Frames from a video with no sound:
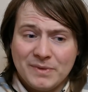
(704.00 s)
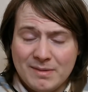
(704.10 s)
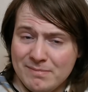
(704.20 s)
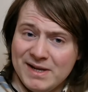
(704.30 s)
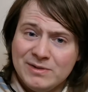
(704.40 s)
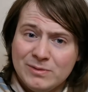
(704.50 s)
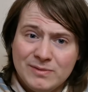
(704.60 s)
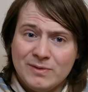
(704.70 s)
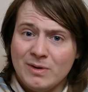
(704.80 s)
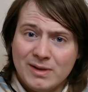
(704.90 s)
And make sure
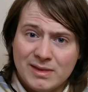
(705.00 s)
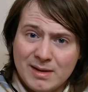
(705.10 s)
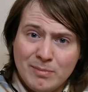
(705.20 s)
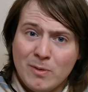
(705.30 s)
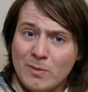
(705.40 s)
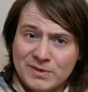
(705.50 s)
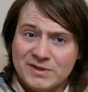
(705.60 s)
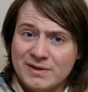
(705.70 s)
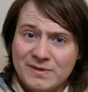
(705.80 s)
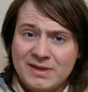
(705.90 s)
you've got the important
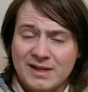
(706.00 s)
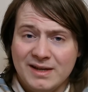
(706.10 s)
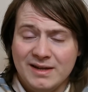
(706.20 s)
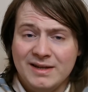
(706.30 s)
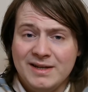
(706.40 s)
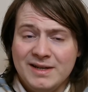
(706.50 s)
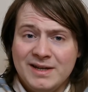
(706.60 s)
stuff in there.